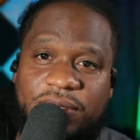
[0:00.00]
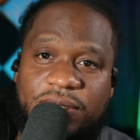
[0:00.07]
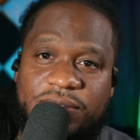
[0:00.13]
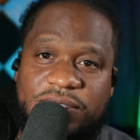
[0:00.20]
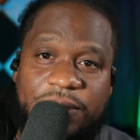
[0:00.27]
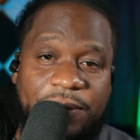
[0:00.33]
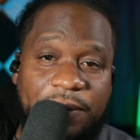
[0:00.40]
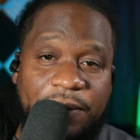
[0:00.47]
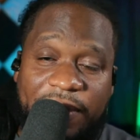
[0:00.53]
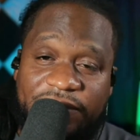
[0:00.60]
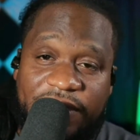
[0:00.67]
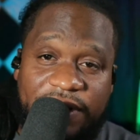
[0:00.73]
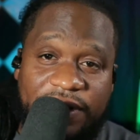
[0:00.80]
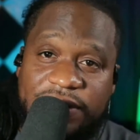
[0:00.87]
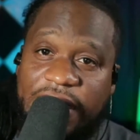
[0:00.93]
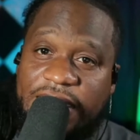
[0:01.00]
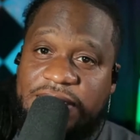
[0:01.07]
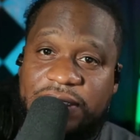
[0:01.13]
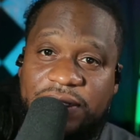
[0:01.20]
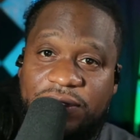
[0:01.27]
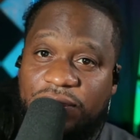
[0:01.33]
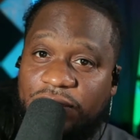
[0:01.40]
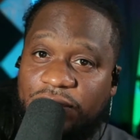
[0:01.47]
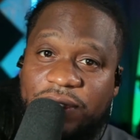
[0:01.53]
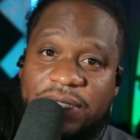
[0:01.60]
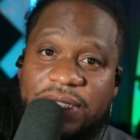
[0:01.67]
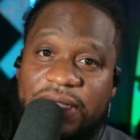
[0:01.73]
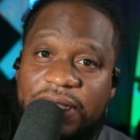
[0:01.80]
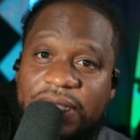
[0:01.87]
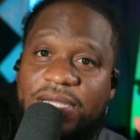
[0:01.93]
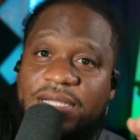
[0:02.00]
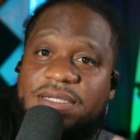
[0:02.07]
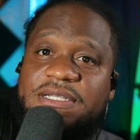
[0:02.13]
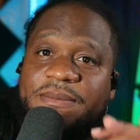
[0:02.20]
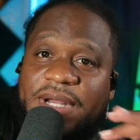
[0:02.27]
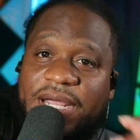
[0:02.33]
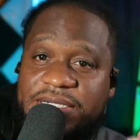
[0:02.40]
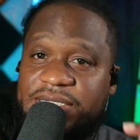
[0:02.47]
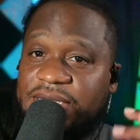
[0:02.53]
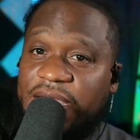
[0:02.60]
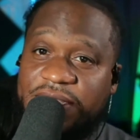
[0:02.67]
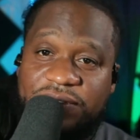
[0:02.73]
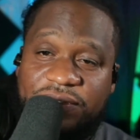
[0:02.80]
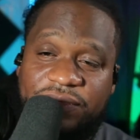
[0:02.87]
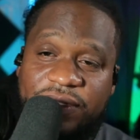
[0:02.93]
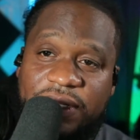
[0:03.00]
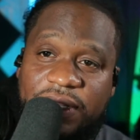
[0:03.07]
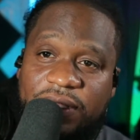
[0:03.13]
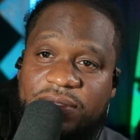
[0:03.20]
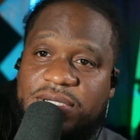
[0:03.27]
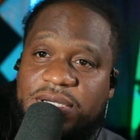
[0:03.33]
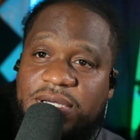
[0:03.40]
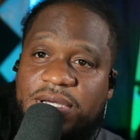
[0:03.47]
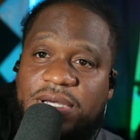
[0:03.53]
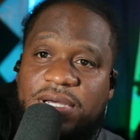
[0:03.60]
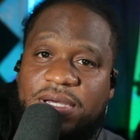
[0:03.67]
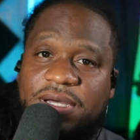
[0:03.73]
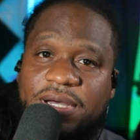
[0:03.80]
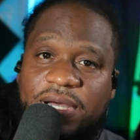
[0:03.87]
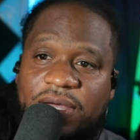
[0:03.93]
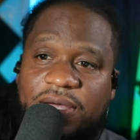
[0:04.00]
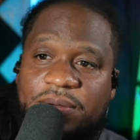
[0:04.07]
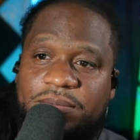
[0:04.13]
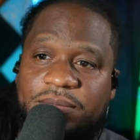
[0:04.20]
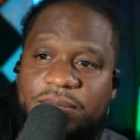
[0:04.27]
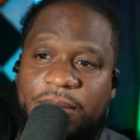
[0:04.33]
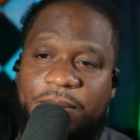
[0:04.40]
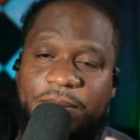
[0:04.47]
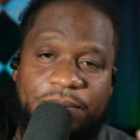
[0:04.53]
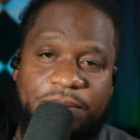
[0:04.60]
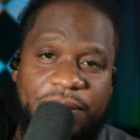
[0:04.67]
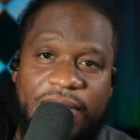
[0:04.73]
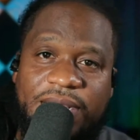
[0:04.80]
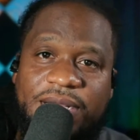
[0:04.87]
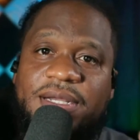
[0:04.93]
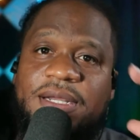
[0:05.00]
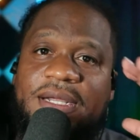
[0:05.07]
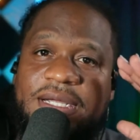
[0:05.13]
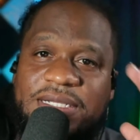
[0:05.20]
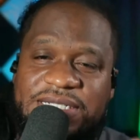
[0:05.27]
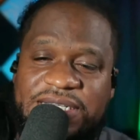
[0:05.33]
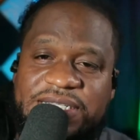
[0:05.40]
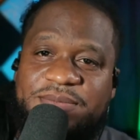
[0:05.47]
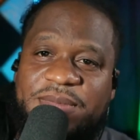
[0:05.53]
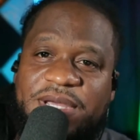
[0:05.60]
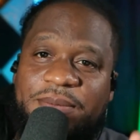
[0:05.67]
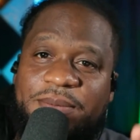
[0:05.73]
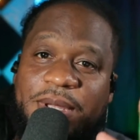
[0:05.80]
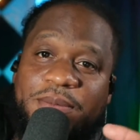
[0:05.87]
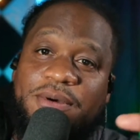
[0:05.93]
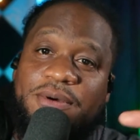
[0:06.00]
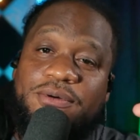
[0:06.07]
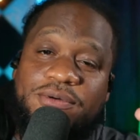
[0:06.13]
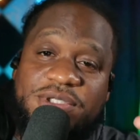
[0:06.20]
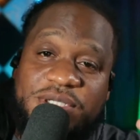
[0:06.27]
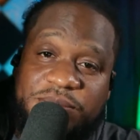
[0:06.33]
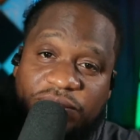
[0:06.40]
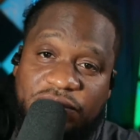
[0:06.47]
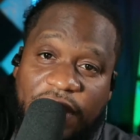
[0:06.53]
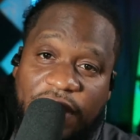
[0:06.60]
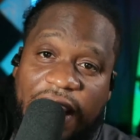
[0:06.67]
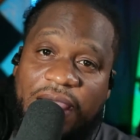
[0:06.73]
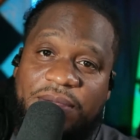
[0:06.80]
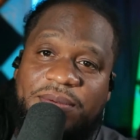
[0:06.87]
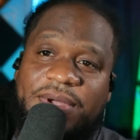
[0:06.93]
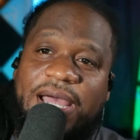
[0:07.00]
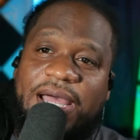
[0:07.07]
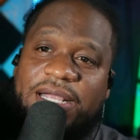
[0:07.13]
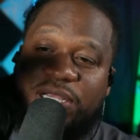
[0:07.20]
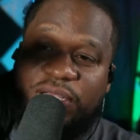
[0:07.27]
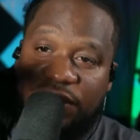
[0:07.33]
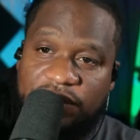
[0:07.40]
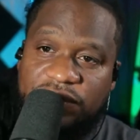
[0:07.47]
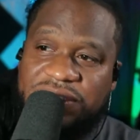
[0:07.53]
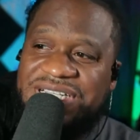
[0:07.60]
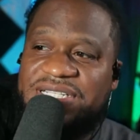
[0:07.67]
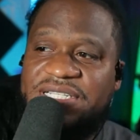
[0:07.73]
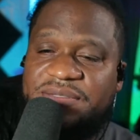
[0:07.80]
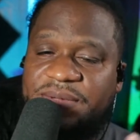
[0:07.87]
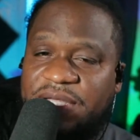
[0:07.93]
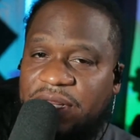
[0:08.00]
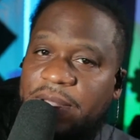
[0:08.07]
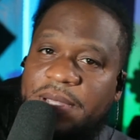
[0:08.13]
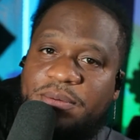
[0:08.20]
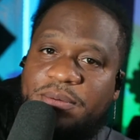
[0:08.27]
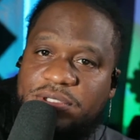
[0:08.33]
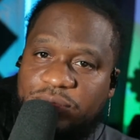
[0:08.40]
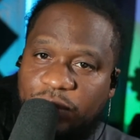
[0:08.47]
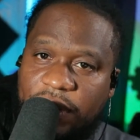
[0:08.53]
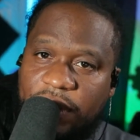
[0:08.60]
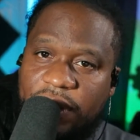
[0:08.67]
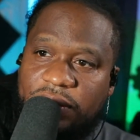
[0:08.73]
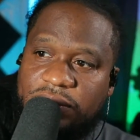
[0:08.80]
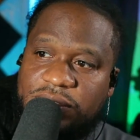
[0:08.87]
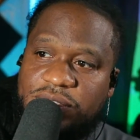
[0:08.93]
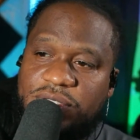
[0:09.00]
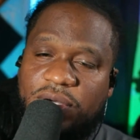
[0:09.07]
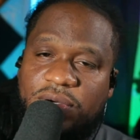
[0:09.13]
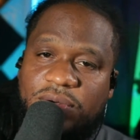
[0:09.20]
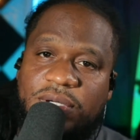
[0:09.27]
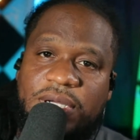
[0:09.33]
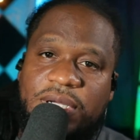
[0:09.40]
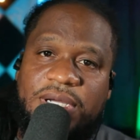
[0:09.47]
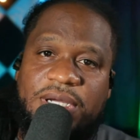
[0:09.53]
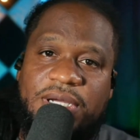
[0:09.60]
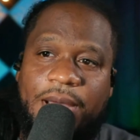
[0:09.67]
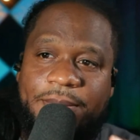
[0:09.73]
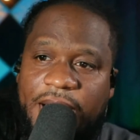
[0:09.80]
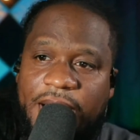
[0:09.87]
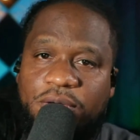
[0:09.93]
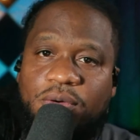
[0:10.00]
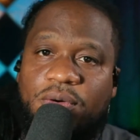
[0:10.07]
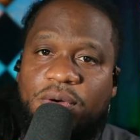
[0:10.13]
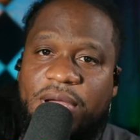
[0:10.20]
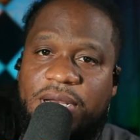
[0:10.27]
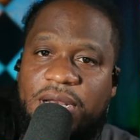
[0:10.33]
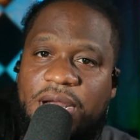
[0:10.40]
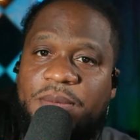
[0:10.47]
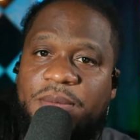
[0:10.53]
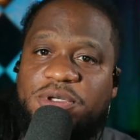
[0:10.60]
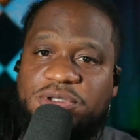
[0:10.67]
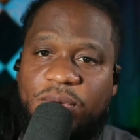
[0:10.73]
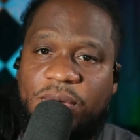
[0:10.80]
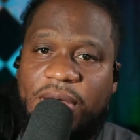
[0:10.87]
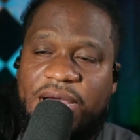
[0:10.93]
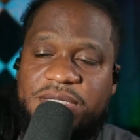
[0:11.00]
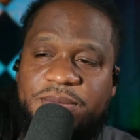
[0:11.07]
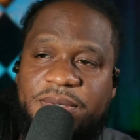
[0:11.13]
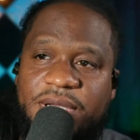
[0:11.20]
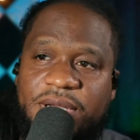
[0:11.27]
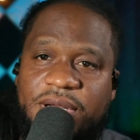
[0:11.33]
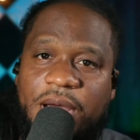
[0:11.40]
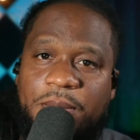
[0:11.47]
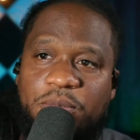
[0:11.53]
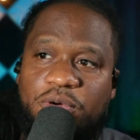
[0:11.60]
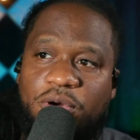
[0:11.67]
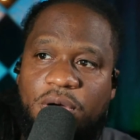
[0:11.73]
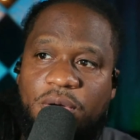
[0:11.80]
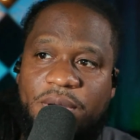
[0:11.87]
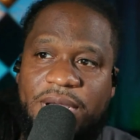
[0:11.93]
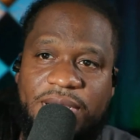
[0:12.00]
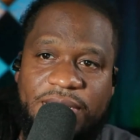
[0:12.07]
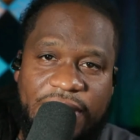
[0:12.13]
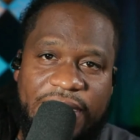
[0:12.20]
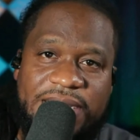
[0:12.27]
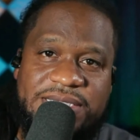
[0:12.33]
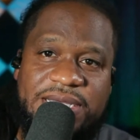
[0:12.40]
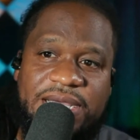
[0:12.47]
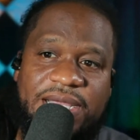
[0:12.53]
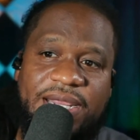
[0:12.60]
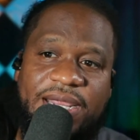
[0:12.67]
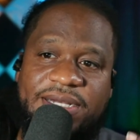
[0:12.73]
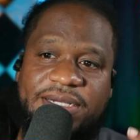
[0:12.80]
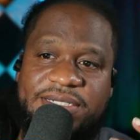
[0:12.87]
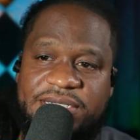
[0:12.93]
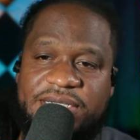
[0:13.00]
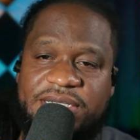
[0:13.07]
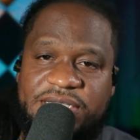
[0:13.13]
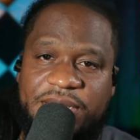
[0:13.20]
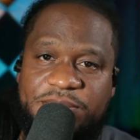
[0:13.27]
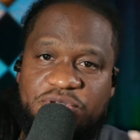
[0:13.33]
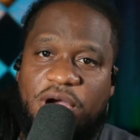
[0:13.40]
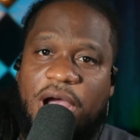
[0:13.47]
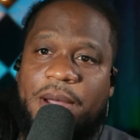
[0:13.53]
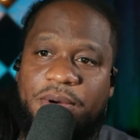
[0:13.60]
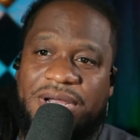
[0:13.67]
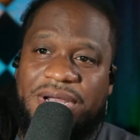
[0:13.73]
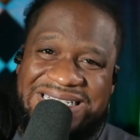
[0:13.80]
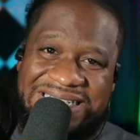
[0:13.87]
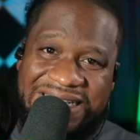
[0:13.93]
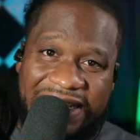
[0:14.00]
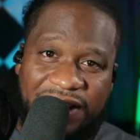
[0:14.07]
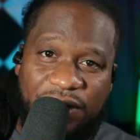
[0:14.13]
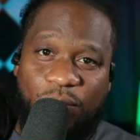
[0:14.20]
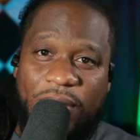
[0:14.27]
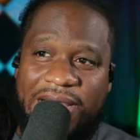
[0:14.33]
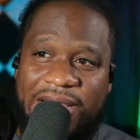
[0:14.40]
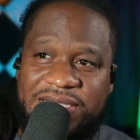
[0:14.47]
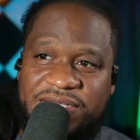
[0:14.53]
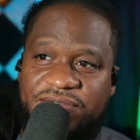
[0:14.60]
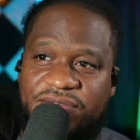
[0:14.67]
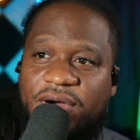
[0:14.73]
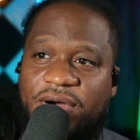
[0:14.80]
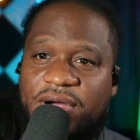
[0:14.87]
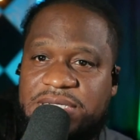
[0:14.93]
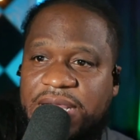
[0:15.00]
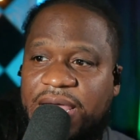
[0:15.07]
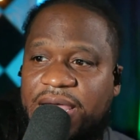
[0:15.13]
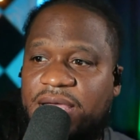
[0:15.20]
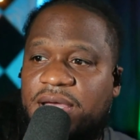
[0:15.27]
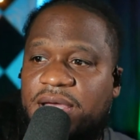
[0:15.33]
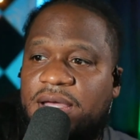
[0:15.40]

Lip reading: Some of my videos actually are doing really good, some of the educational videos. But just as many people who subscribe, I lose just as many people as well. So I'm not growing numbers wise, but I'm growing, like I said, in subscriber intent wise, as far as like